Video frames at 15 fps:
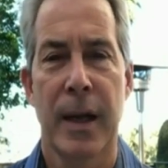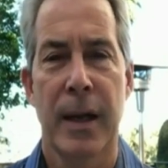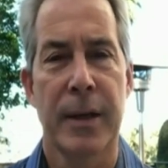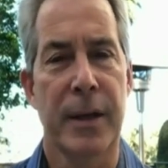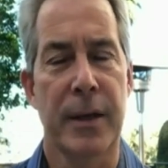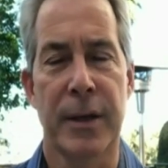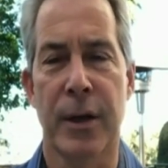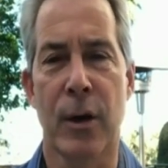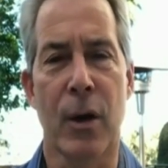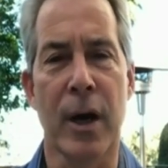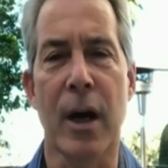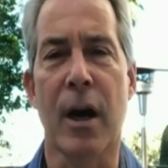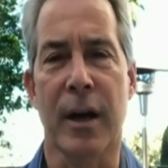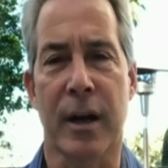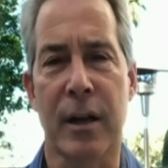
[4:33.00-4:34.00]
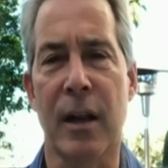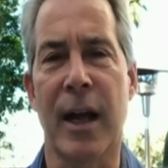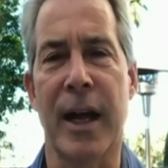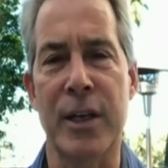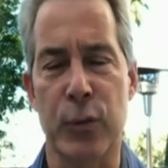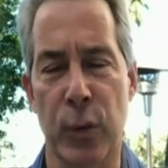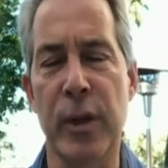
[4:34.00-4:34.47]
You know, our clients
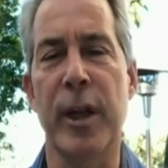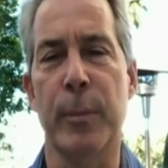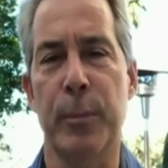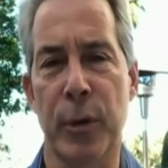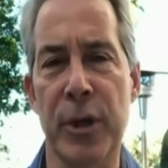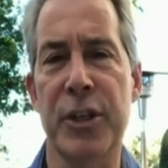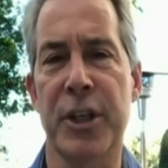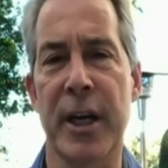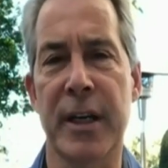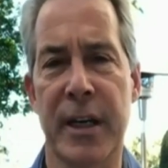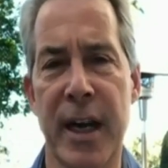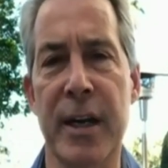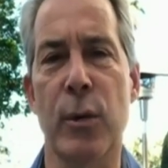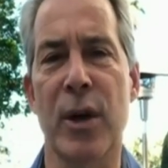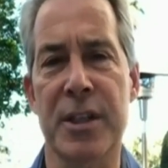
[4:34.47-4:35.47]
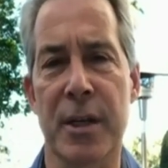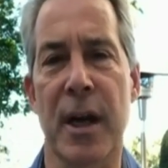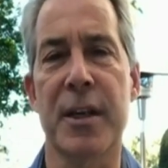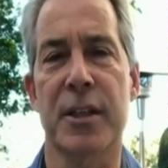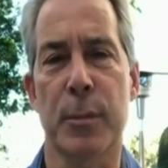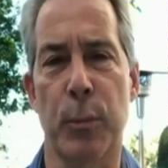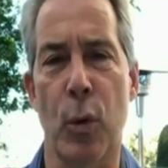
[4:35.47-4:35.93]
really appreciate KUSI's
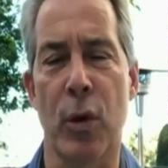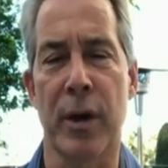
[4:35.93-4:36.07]
support.